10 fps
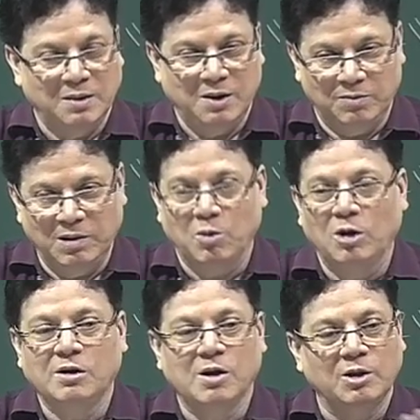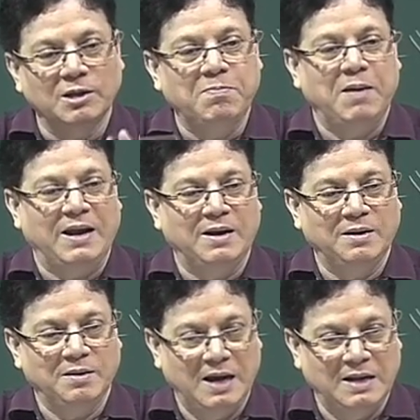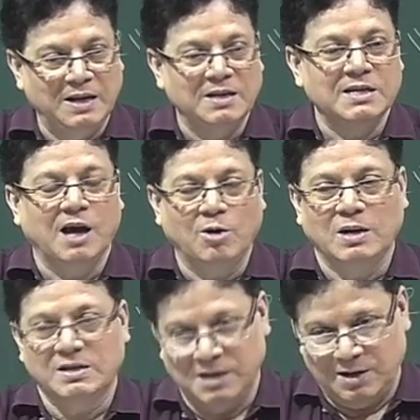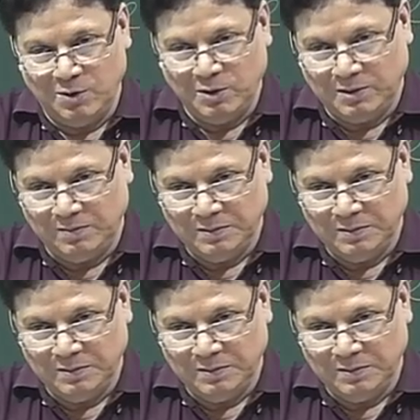of the molecule on the plane, and then see how does it look.